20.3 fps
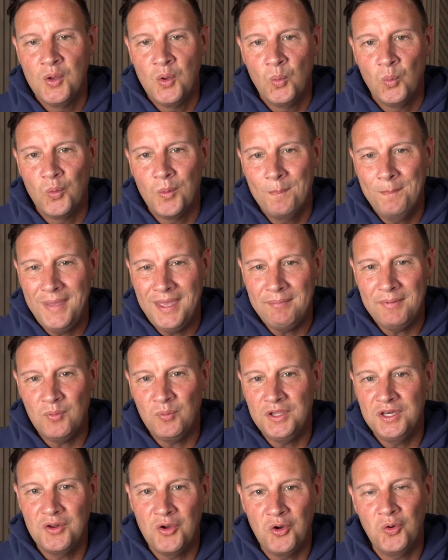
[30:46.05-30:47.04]
Well, maybe
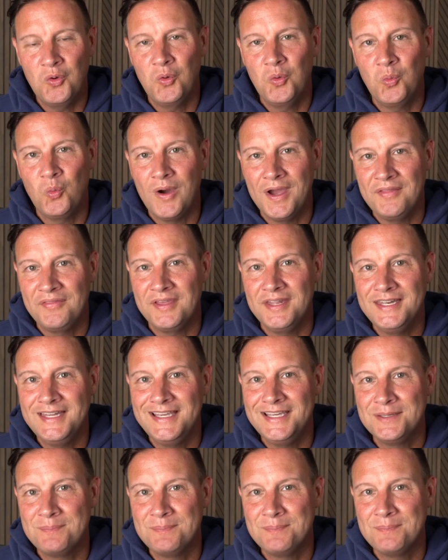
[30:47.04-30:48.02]
we know why they
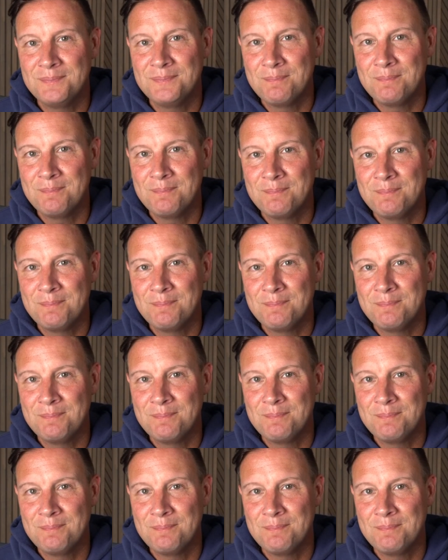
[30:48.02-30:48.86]
need money now.